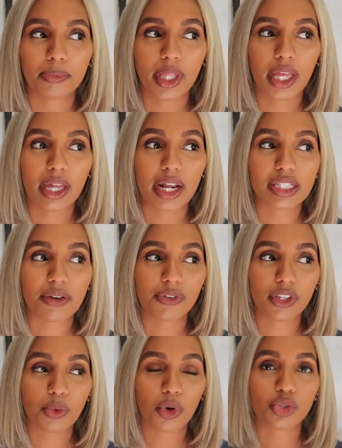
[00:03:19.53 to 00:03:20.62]
and I
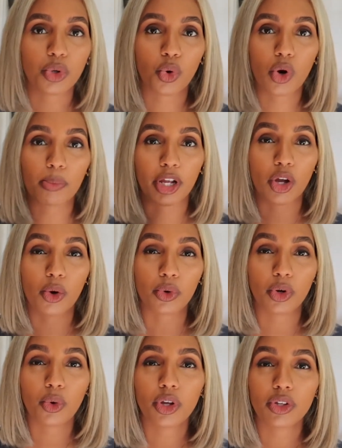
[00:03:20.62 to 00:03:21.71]
definitely want to incorporate
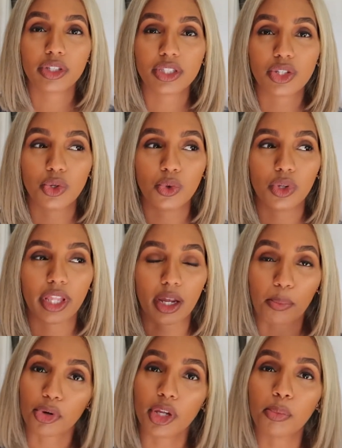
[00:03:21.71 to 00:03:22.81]
coconut oil into like
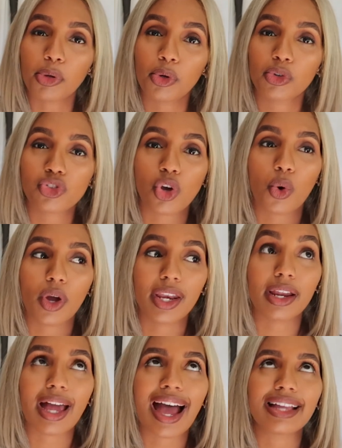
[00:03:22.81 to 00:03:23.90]
a pre-poo. So in
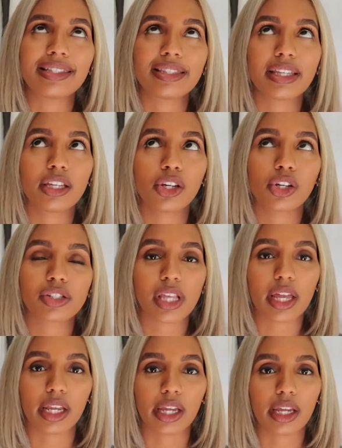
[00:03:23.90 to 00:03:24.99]
an ideal
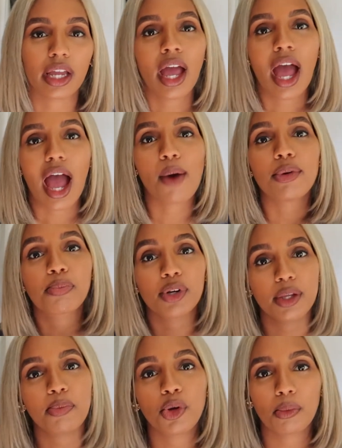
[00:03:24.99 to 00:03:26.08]
setting, I would
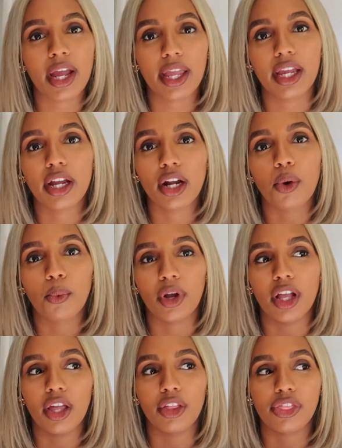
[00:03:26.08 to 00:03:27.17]
pre-poo my hair
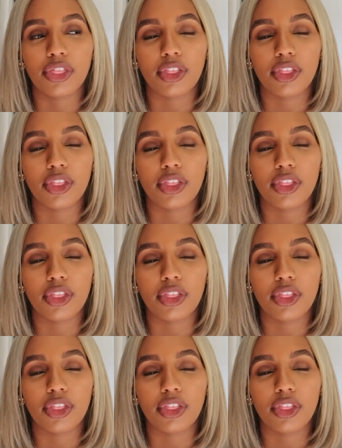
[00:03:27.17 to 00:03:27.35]
with